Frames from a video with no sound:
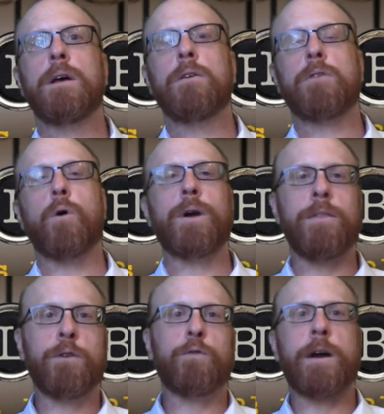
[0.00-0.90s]
So in
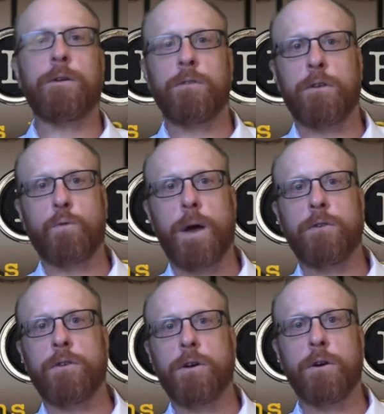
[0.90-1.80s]
this veteran
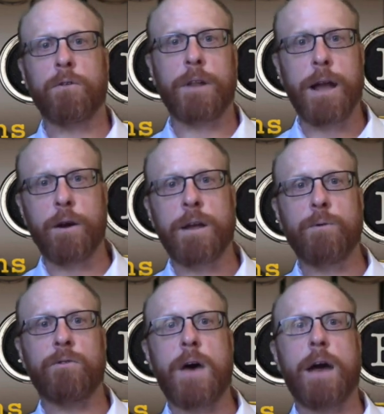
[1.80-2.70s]
situation, years later, he
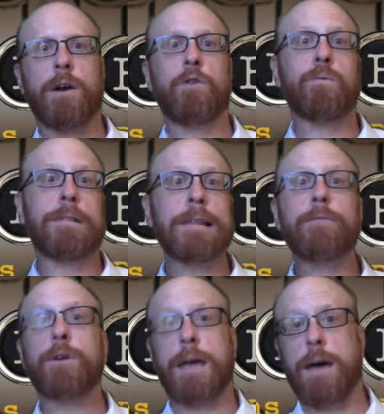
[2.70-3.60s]
was diagnosed with
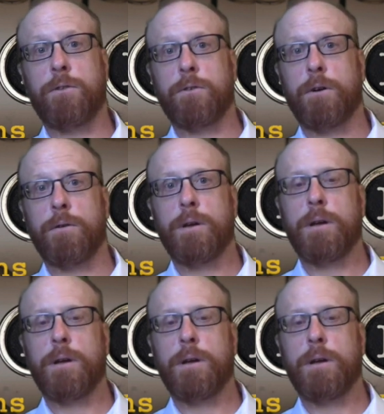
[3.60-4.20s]
liver cancer.